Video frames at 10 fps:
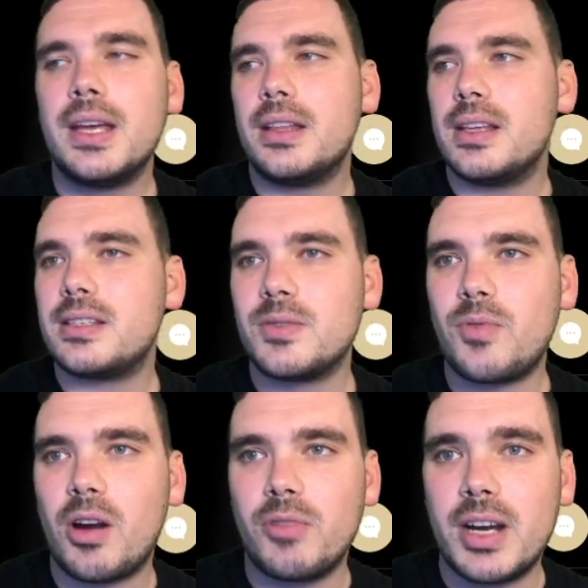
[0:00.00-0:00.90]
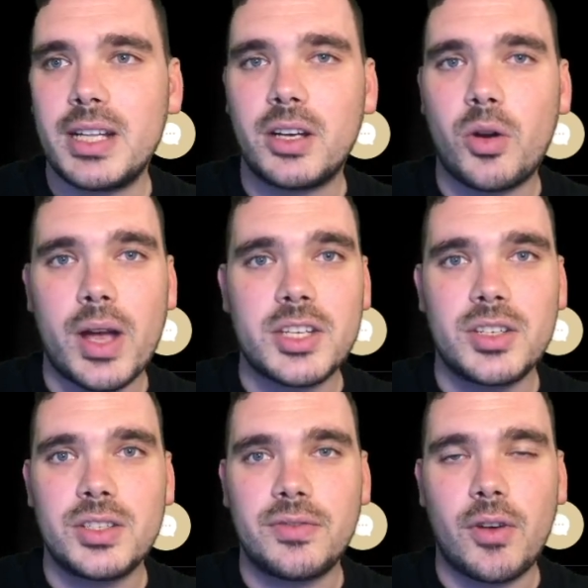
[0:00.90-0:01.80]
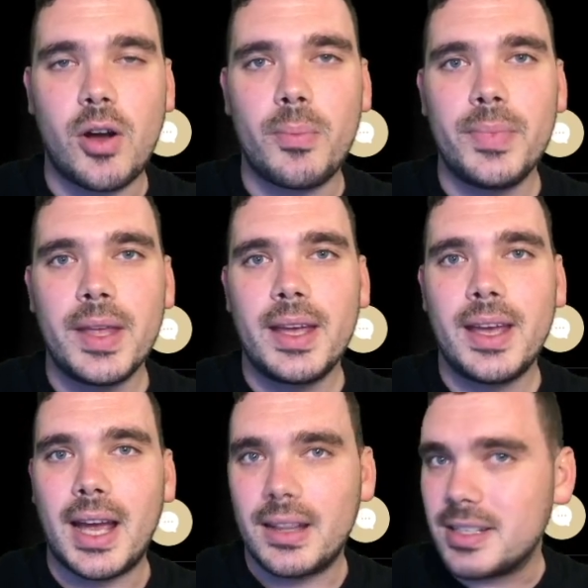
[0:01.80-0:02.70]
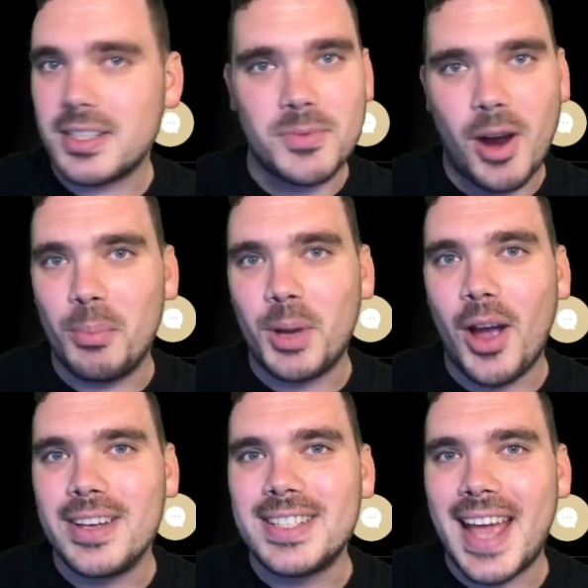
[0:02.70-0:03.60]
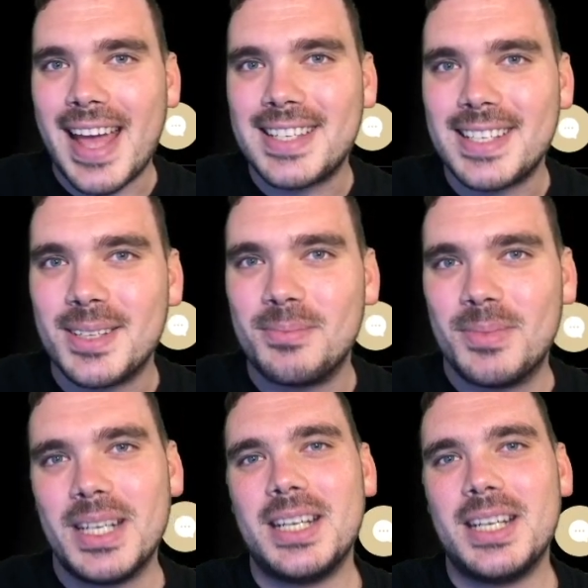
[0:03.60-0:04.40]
This is where I'm reading the questions from and this is where I'm going to answer them.